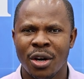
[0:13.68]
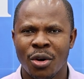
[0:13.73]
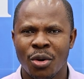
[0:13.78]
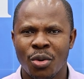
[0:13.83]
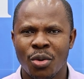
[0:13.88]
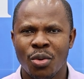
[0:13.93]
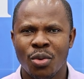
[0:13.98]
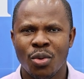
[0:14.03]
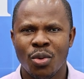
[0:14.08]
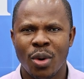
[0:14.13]

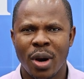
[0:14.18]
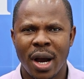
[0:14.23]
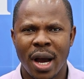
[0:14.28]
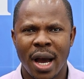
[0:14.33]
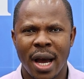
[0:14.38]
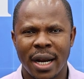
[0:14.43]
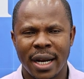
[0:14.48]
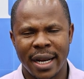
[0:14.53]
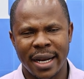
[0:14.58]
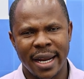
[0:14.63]
who
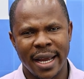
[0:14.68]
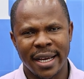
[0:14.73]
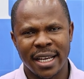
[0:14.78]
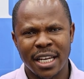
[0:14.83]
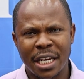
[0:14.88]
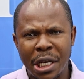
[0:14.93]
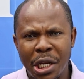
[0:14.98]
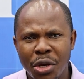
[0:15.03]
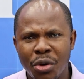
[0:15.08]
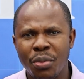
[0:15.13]
are like
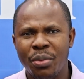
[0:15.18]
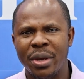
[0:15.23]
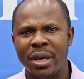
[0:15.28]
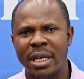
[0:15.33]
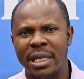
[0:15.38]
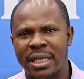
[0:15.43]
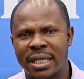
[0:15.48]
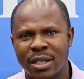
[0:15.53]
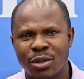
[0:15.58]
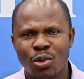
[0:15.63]

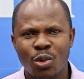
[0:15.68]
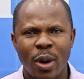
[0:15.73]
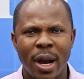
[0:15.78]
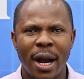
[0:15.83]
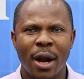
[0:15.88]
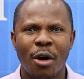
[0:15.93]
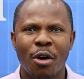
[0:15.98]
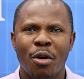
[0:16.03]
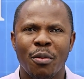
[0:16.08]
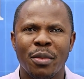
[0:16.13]
newbies who
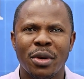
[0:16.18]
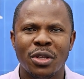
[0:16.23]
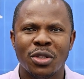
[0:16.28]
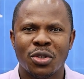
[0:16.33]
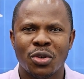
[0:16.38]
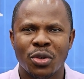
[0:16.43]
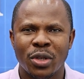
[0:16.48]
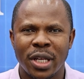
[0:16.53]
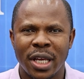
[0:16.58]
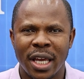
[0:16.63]
are coming
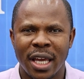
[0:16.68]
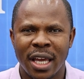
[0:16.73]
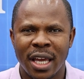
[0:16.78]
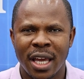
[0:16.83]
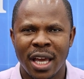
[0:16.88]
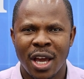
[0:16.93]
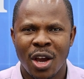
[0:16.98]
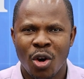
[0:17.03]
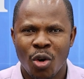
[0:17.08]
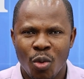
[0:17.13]
to the
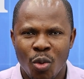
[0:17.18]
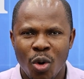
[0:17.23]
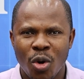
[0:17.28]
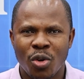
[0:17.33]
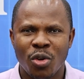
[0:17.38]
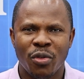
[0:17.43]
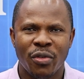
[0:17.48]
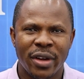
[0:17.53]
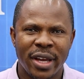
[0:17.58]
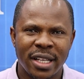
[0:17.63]

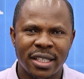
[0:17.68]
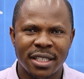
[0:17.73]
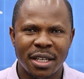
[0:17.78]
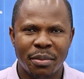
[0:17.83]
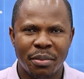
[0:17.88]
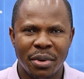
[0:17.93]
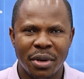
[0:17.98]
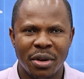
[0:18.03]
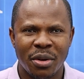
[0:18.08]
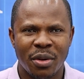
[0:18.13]
world of
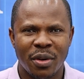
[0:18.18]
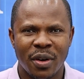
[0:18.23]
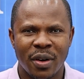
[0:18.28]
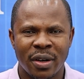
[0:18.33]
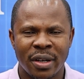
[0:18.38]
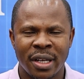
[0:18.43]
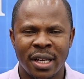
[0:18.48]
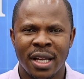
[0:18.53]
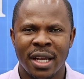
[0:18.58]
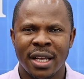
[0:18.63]
entrepreneur,
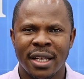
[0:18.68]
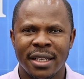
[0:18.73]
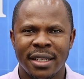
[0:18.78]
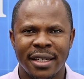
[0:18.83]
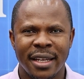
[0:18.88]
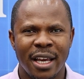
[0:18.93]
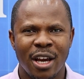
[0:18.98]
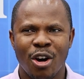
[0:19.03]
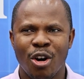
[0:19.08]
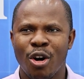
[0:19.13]

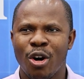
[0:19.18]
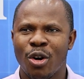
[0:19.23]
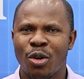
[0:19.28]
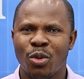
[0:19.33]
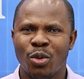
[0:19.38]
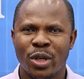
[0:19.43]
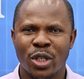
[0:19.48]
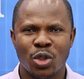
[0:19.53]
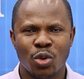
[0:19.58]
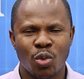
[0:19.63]
they
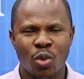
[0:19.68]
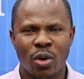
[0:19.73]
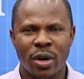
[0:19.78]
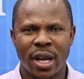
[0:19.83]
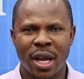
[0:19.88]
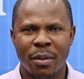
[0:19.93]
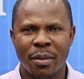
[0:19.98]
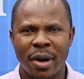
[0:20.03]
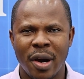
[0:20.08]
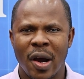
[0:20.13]
always
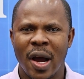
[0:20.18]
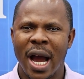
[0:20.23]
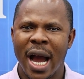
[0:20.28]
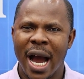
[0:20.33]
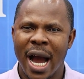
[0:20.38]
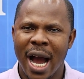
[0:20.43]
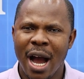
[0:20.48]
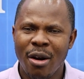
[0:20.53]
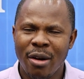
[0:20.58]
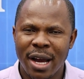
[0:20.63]
worry about
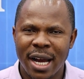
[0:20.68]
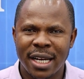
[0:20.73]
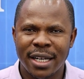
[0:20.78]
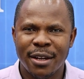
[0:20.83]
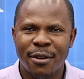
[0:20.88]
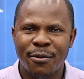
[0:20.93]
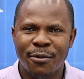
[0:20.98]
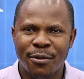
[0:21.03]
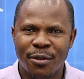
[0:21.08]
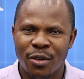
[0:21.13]
how can
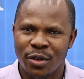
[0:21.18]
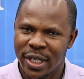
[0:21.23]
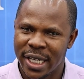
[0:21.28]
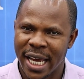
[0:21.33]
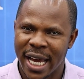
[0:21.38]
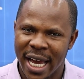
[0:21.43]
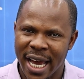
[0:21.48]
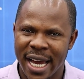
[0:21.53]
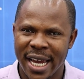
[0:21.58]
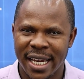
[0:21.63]
they fund
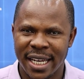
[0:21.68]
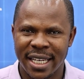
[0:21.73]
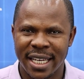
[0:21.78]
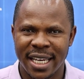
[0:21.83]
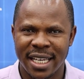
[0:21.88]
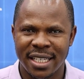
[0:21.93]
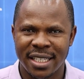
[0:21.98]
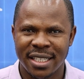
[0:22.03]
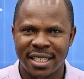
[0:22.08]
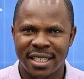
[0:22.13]
their
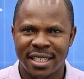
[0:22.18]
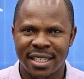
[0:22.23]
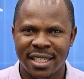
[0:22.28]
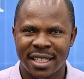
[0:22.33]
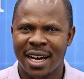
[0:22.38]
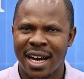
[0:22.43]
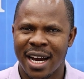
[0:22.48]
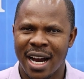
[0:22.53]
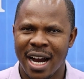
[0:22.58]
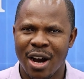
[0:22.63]
ideas?
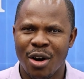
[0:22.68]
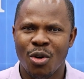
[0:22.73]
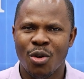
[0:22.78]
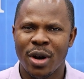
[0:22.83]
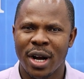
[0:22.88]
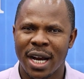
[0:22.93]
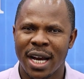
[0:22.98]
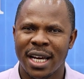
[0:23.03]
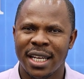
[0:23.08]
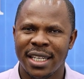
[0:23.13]
How
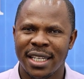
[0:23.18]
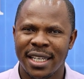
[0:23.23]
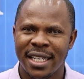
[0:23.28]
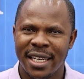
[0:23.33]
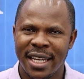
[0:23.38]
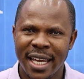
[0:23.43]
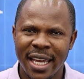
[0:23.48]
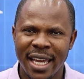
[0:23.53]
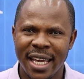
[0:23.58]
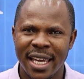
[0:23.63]
can
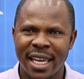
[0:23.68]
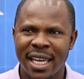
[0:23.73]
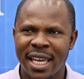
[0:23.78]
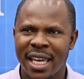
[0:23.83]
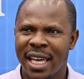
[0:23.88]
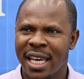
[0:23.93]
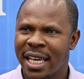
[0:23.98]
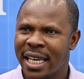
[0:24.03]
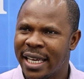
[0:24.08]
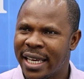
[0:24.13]
they
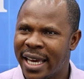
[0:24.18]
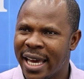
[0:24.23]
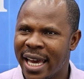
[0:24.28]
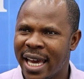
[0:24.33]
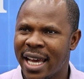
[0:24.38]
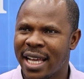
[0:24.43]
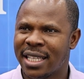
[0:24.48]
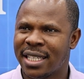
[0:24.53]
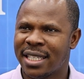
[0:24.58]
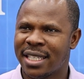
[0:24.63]

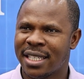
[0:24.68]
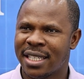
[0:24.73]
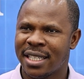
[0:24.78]
get